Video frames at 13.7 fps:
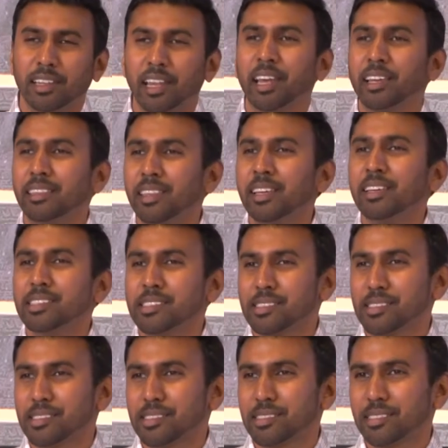Like
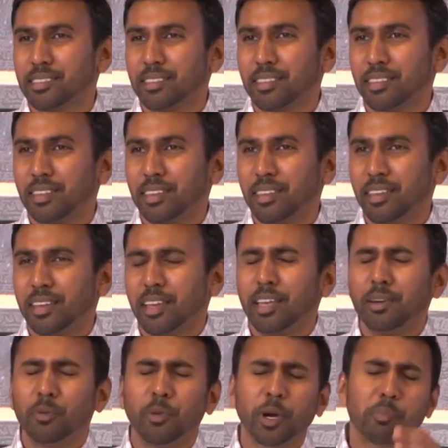this.
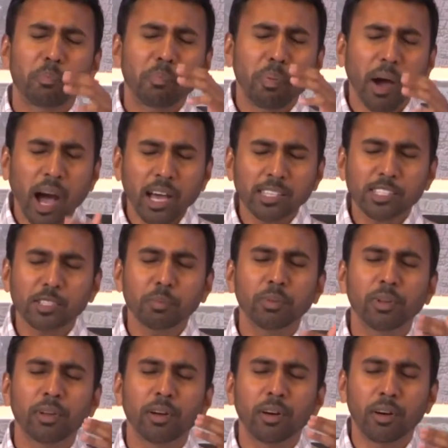And what
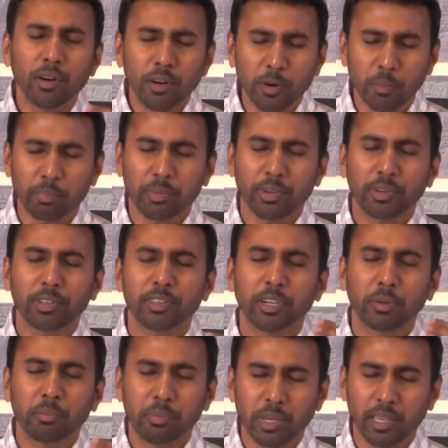possible hope could
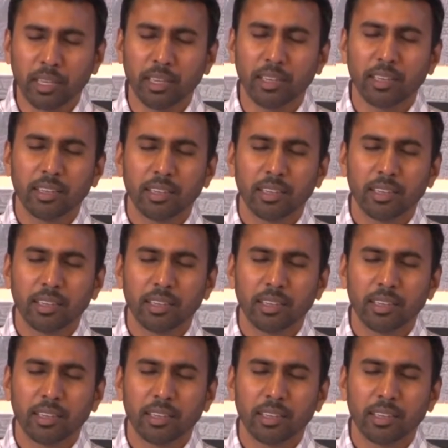there be